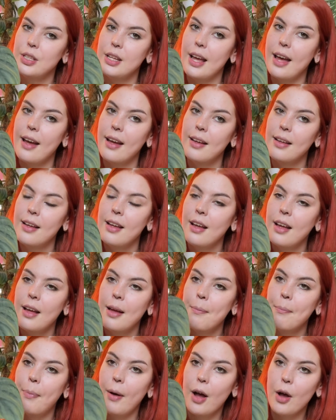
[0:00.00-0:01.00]
yet,
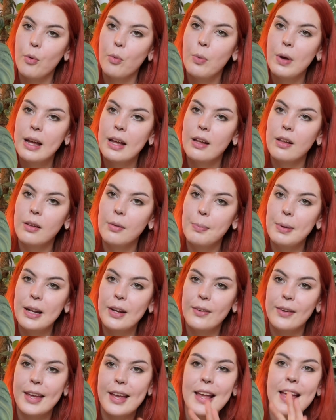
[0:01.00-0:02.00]
but I will be
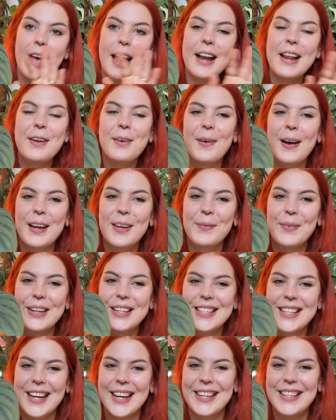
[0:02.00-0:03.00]
looking at any
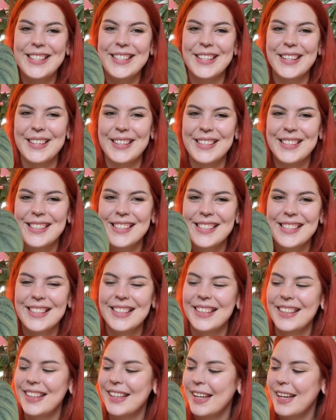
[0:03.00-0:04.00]
recommendations.
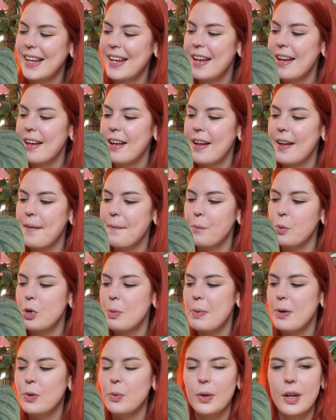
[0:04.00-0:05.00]
Would
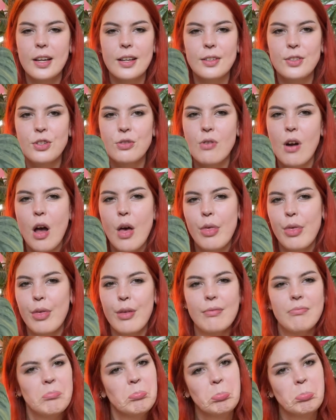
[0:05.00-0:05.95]
it be called like a trough?